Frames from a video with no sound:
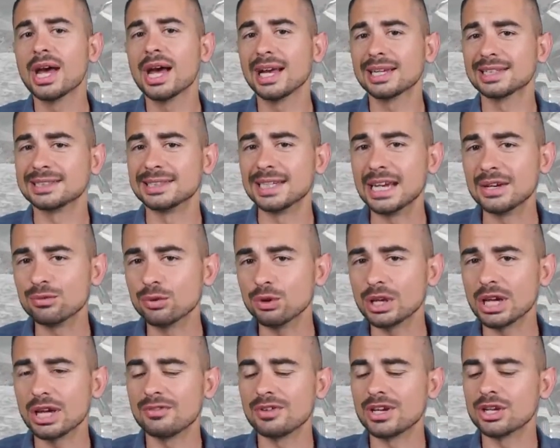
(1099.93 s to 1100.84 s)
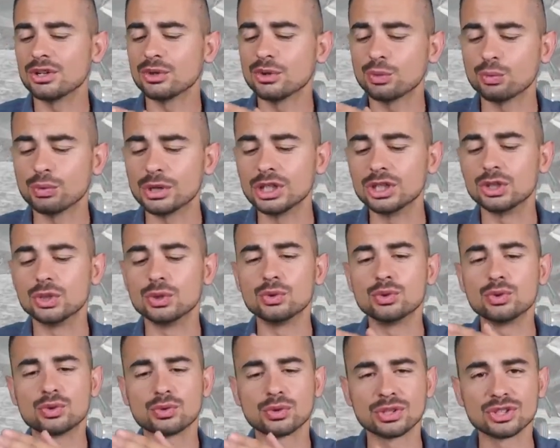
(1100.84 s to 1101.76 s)
As naval aviator, we
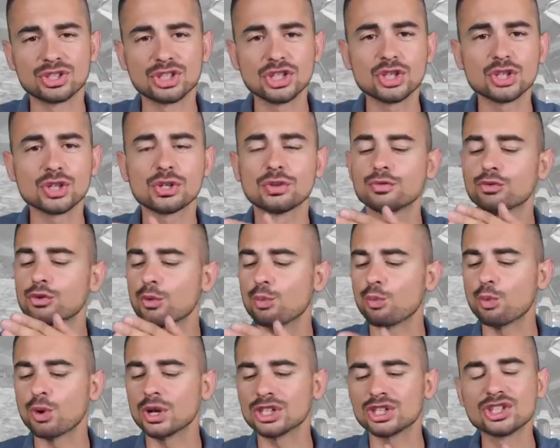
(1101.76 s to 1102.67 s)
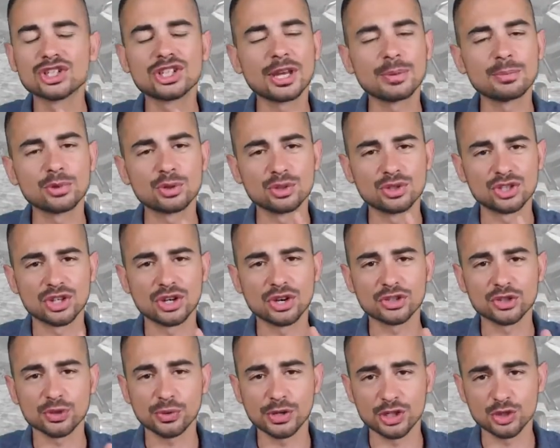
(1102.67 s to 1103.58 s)
do transition from one step to the
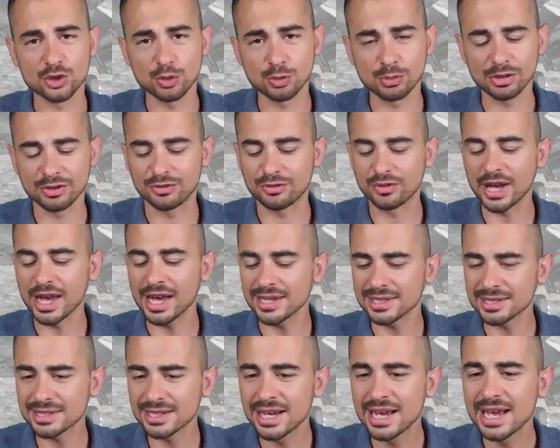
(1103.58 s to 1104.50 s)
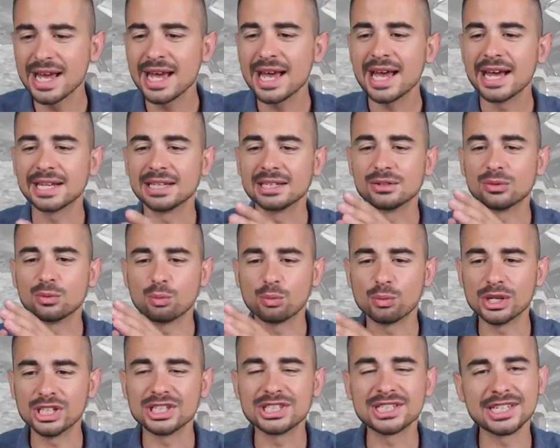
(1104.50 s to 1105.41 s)
other extremely fast and
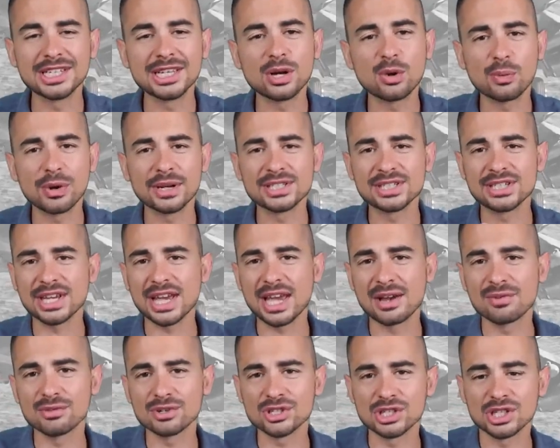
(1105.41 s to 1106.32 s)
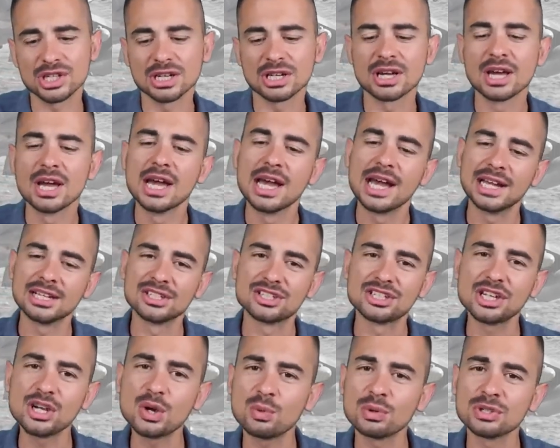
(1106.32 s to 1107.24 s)
we sequence everything. And
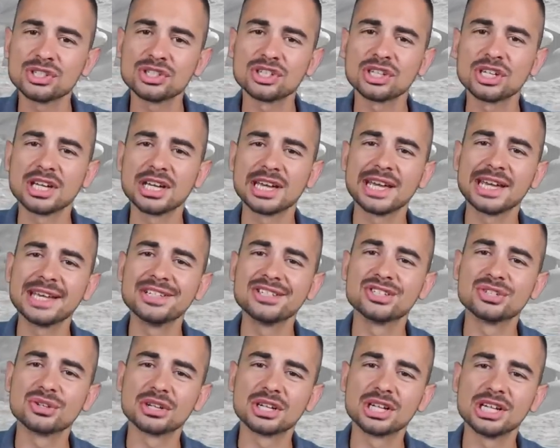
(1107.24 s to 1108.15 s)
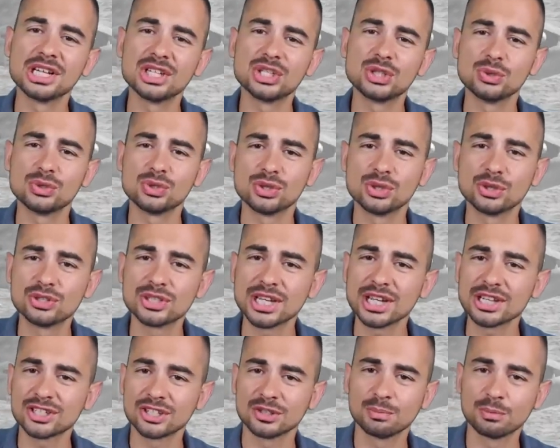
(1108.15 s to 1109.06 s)
sequencing is the key to
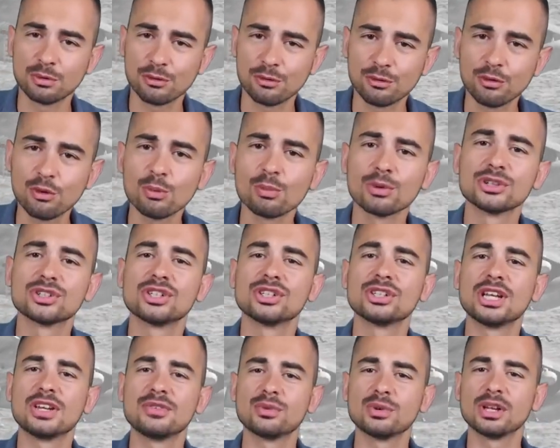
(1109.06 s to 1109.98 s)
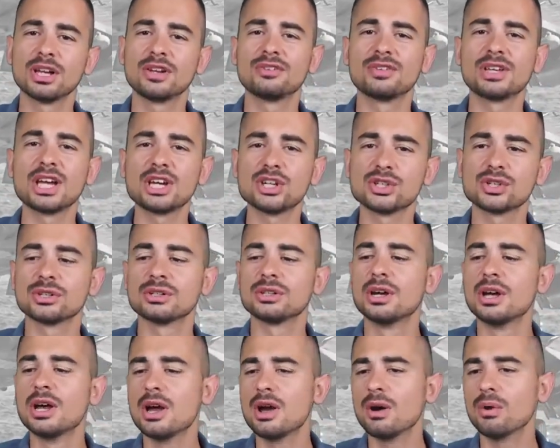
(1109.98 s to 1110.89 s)
success and performance in naval aviation.
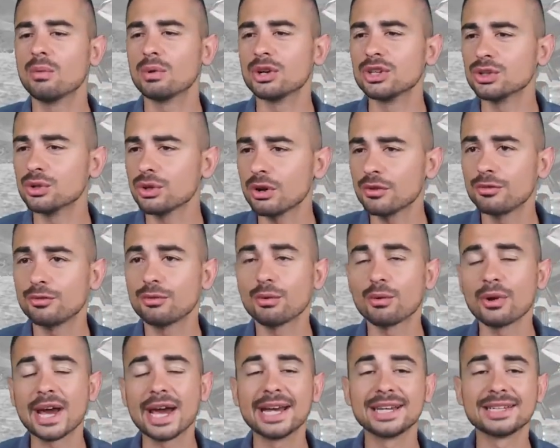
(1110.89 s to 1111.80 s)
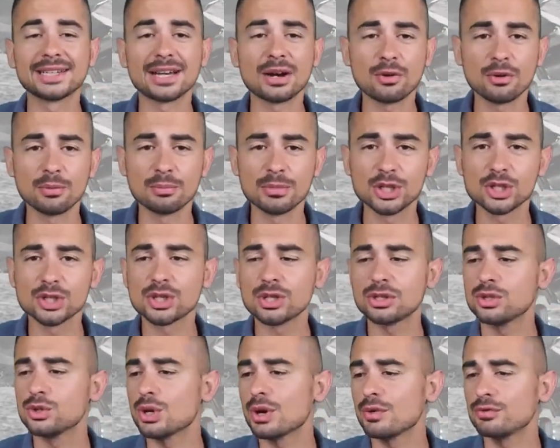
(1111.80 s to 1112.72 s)
When you're off for eight hour
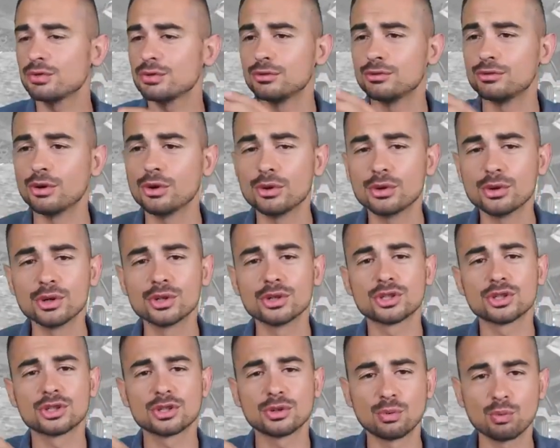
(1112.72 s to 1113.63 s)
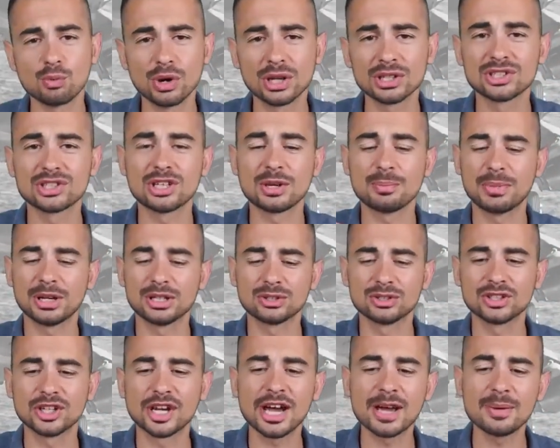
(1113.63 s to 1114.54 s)
mission, you have to focus one step at
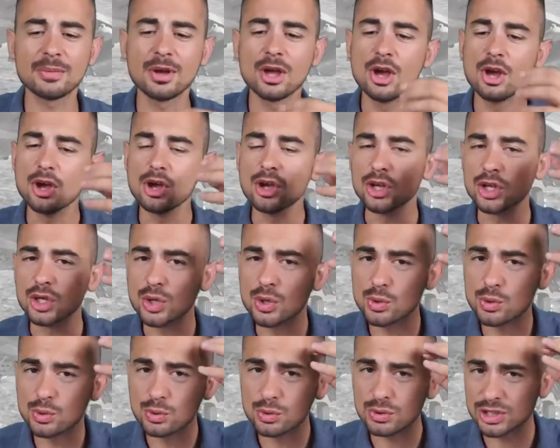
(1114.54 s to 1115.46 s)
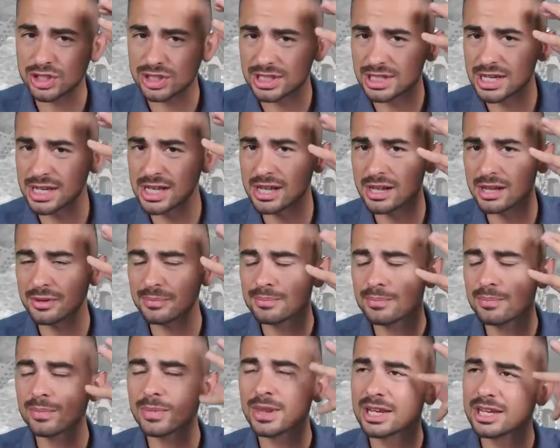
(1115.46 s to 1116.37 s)
a time. You still
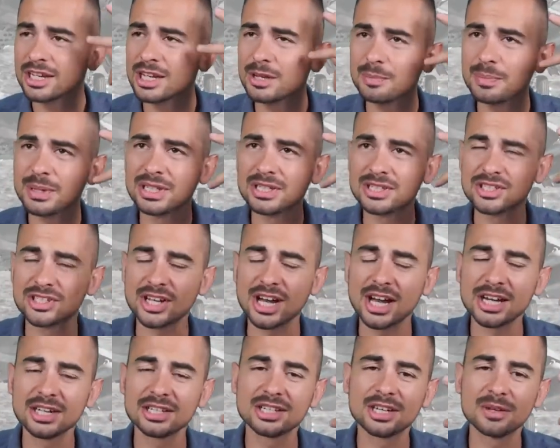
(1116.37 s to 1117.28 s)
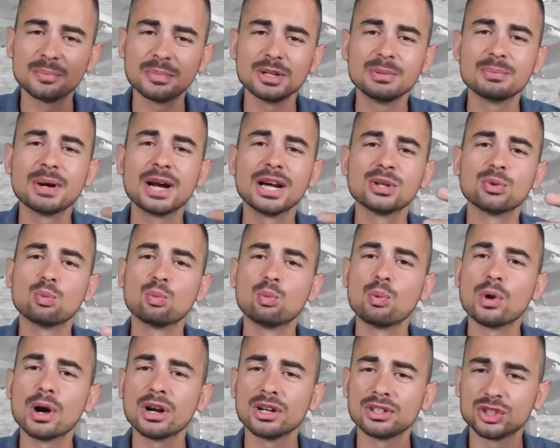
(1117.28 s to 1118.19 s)
keep in sight, keep in
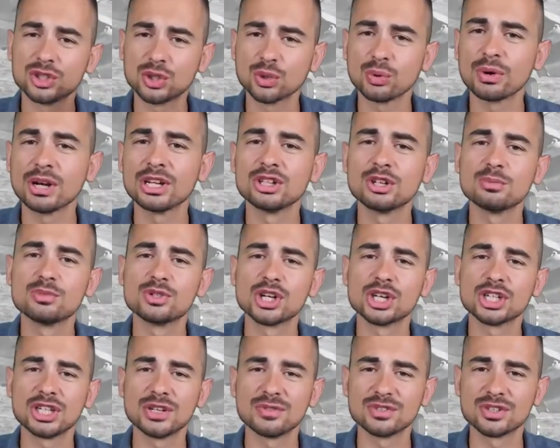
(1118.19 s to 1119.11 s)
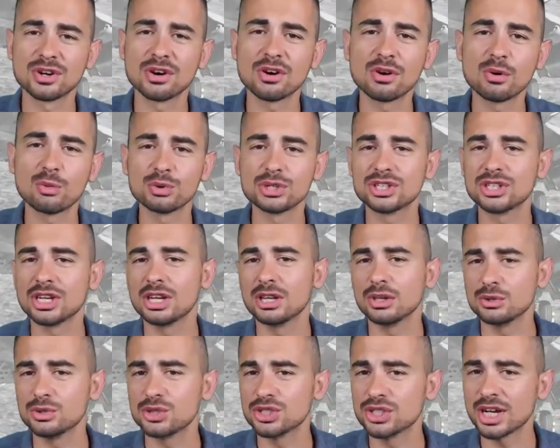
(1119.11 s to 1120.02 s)
mind where your end objectives are. We say
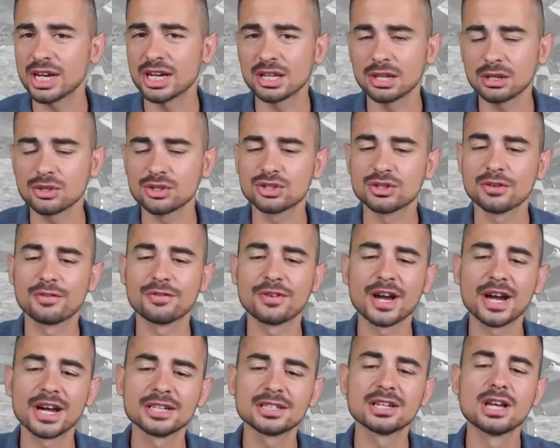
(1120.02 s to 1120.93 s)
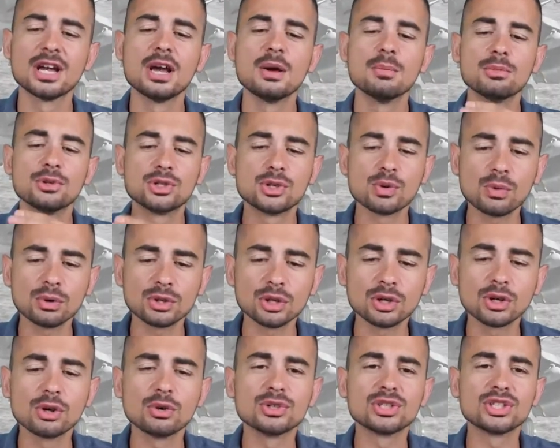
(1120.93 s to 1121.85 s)
lose sight, lose the fight, but you want
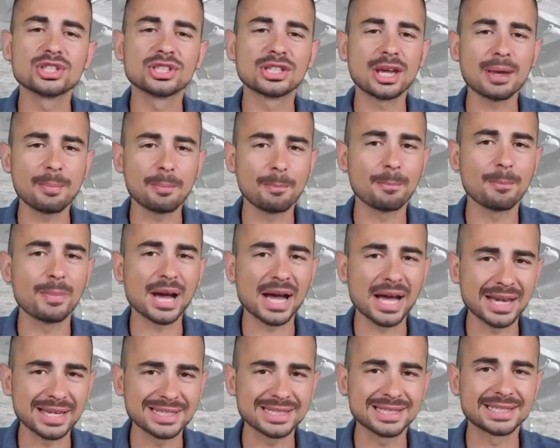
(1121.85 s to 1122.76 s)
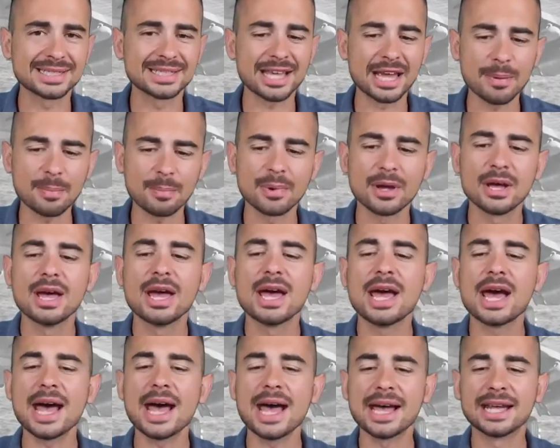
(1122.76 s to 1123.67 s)
to go step by step
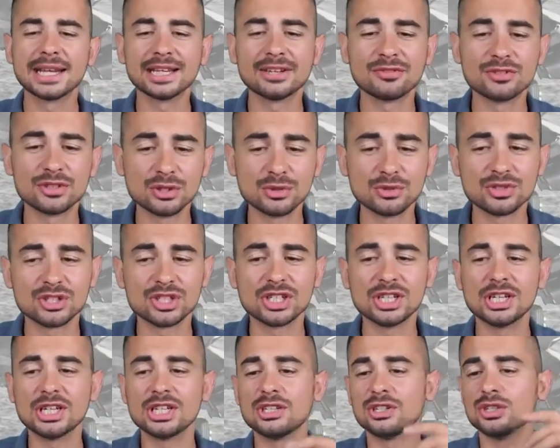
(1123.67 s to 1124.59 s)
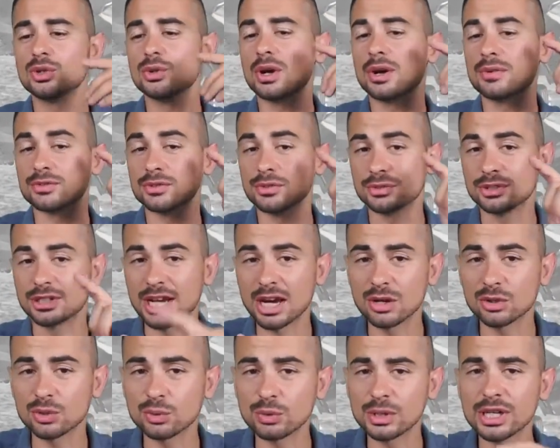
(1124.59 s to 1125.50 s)
and as you've seen, you have the
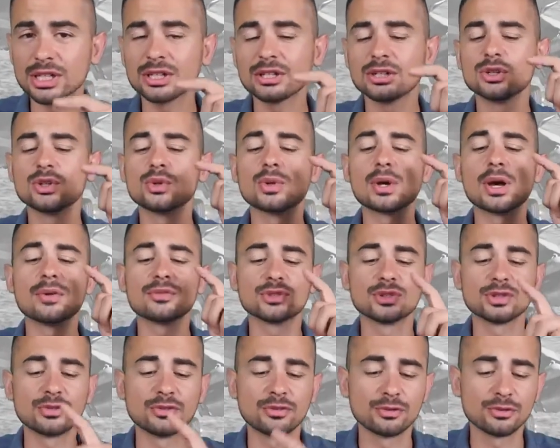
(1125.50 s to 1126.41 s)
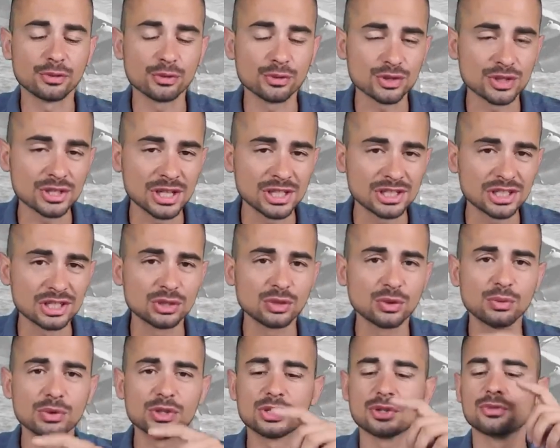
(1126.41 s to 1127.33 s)
downwind, you have the first 90
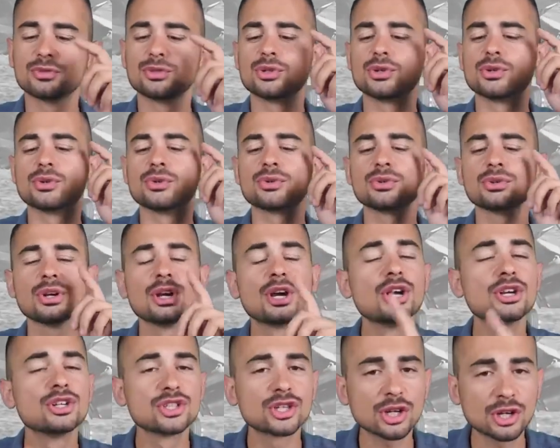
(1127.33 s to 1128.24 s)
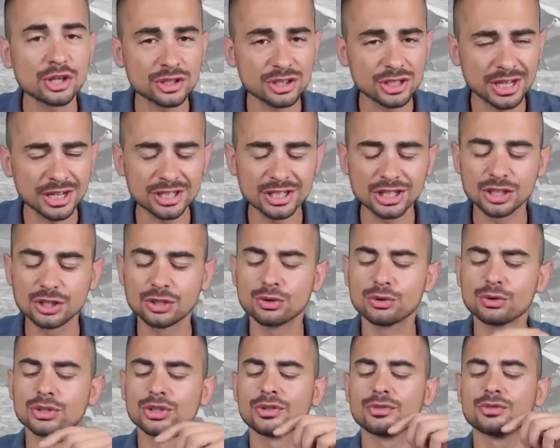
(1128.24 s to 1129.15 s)
degrees of turn, second 90
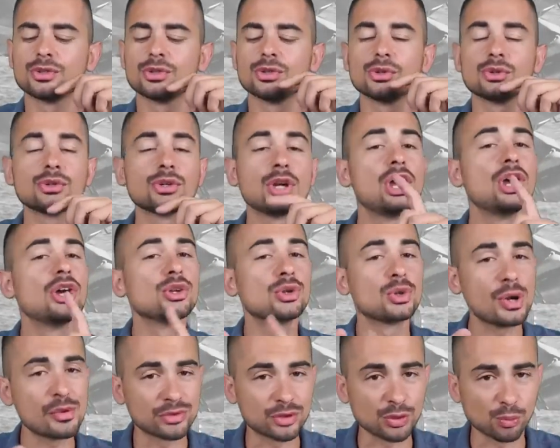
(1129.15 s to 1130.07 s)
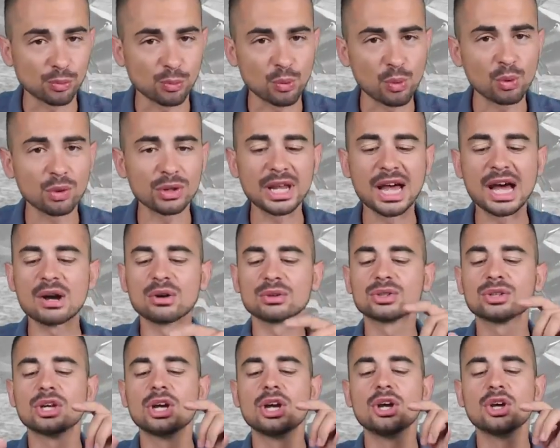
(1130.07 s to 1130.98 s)
degrees of turn, you have the
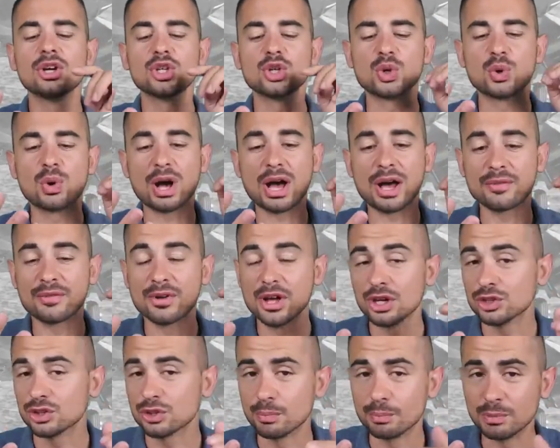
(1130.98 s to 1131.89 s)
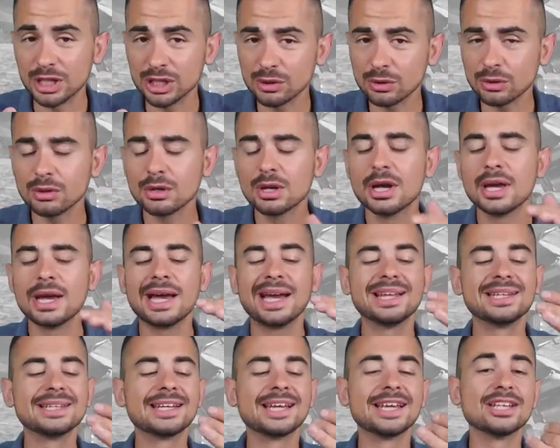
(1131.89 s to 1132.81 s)
rollout, you have the middle,
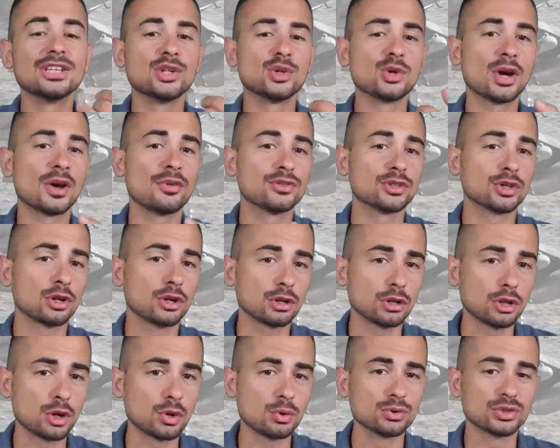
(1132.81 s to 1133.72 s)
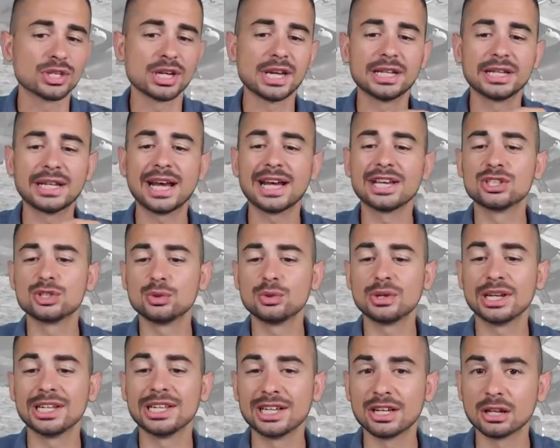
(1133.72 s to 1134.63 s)
and then you have the close. And as
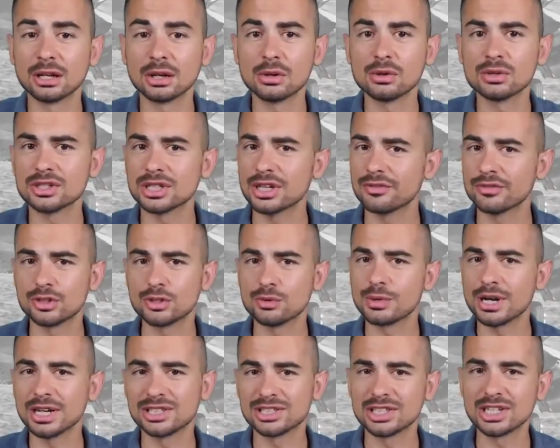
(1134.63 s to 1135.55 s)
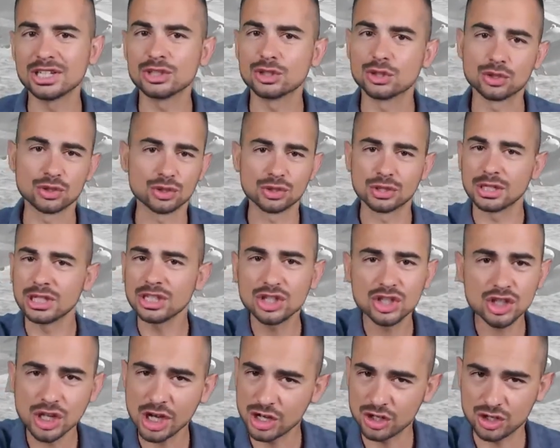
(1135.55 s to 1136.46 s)
you're getting close, as you might see, this, it
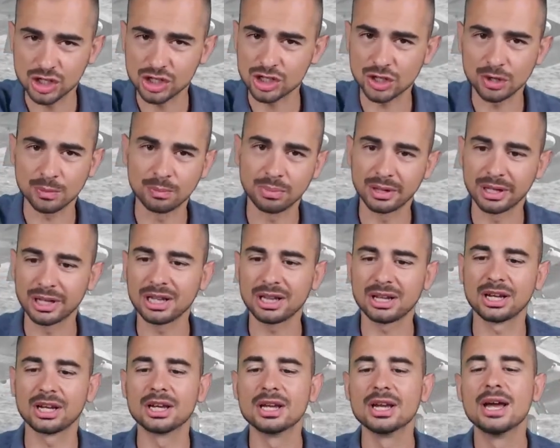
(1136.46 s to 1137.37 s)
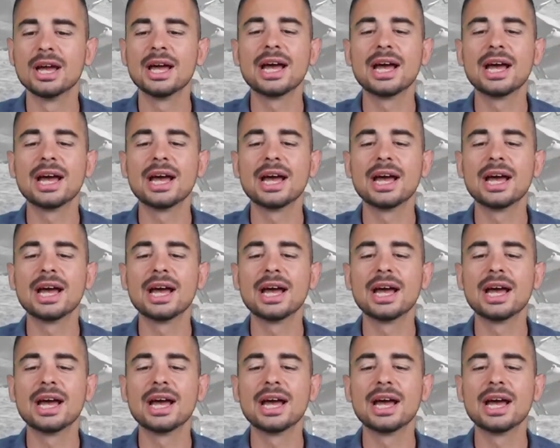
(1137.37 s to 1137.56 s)
changes completely.